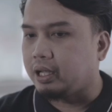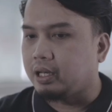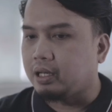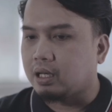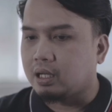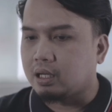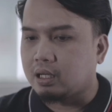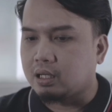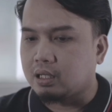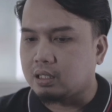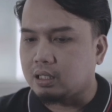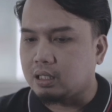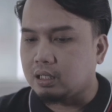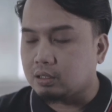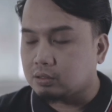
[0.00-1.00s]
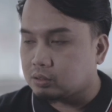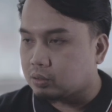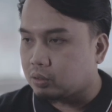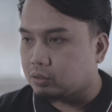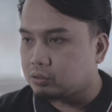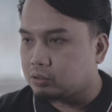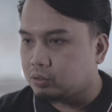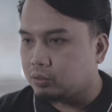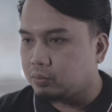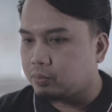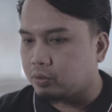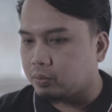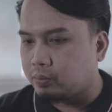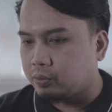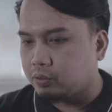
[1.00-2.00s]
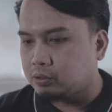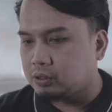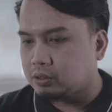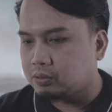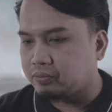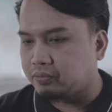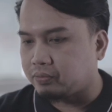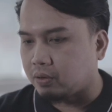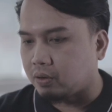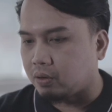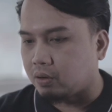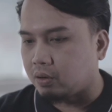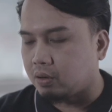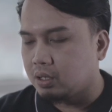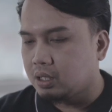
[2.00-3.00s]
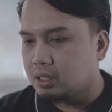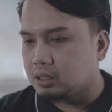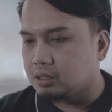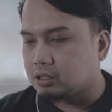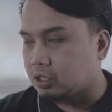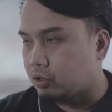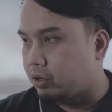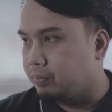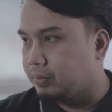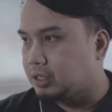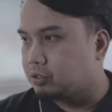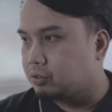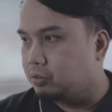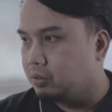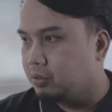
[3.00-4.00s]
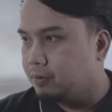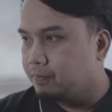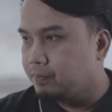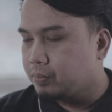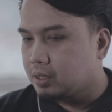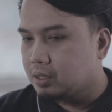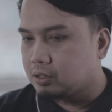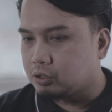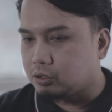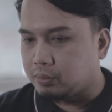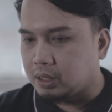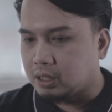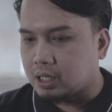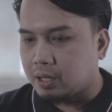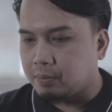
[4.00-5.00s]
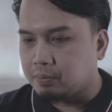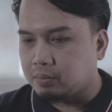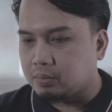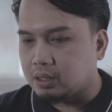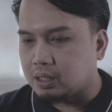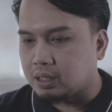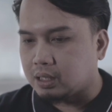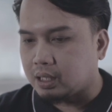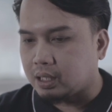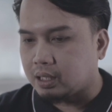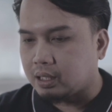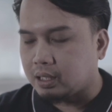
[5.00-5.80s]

And it is also proposed for Sarawak Metro to become the